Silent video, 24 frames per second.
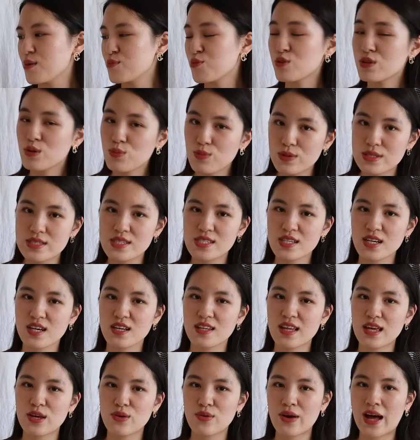for the winter
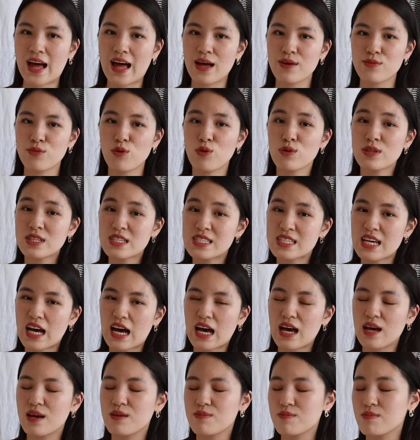that you'll have all the
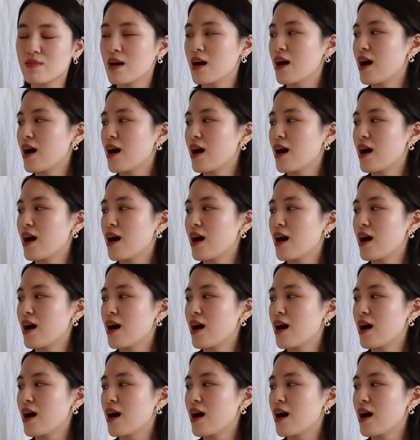time,